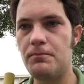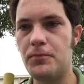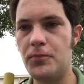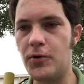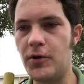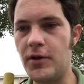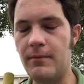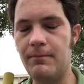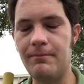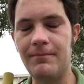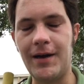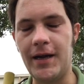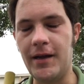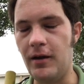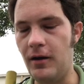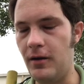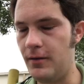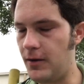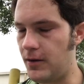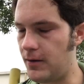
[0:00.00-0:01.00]
put my
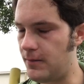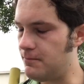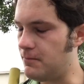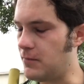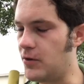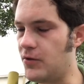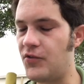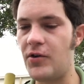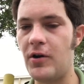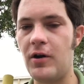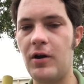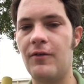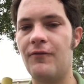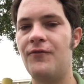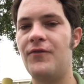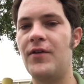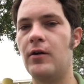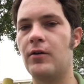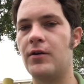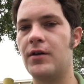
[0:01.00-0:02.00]
most
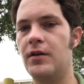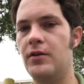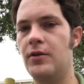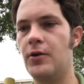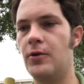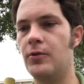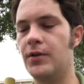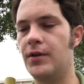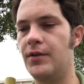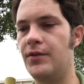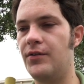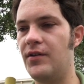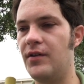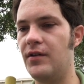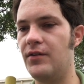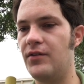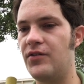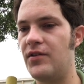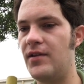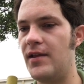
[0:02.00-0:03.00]
heartfelt
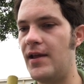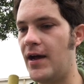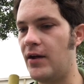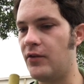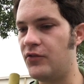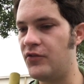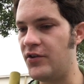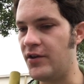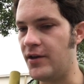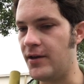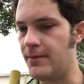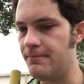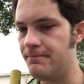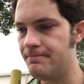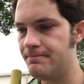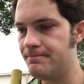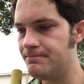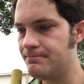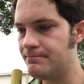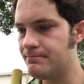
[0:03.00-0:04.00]
condolences out to
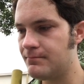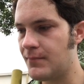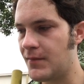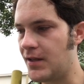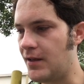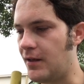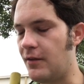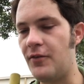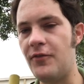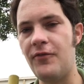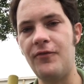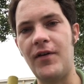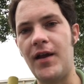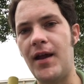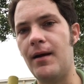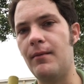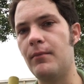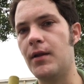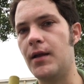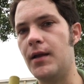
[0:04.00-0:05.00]
his
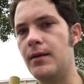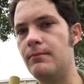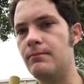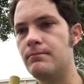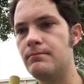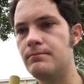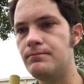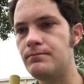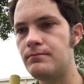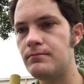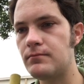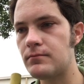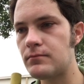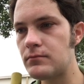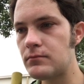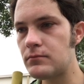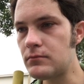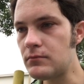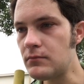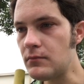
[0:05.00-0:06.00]
family,
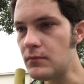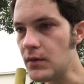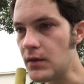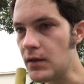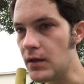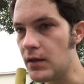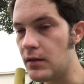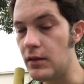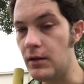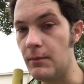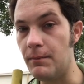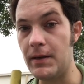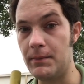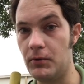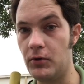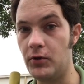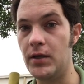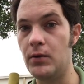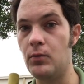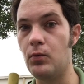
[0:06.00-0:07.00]
the
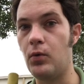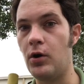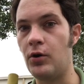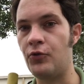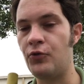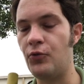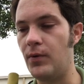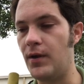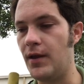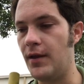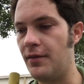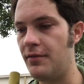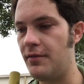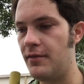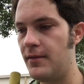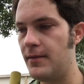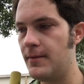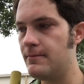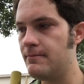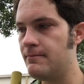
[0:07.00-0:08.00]
people he worked
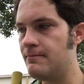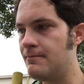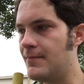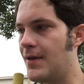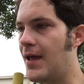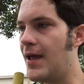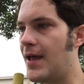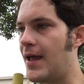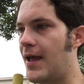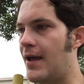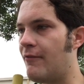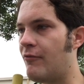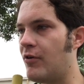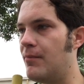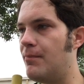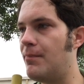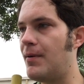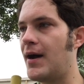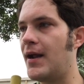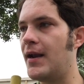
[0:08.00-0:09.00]
with,
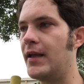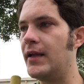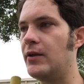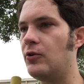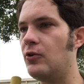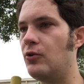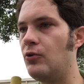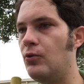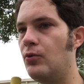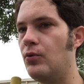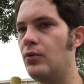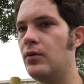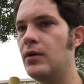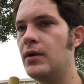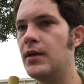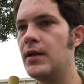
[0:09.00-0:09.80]
everybody who